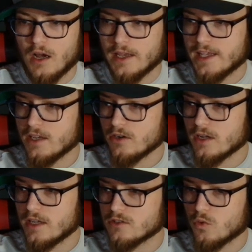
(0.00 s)
Here
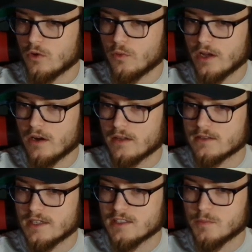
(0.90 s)
is what we are
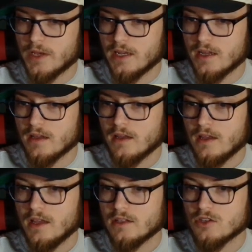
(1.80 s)
anticipating
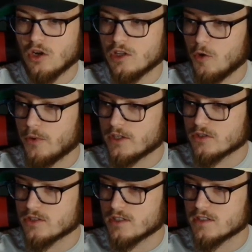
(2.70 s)
is our low pressure
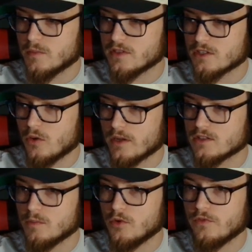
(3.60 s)
system is going
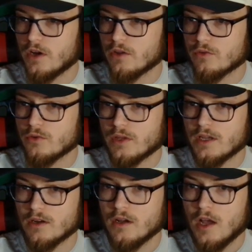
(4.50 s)
to move on through
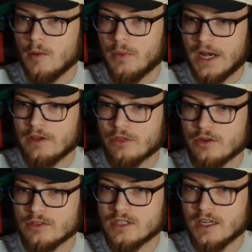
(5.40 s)
here by
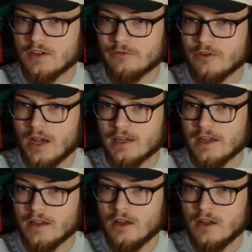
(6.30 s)
Thursday into Friday.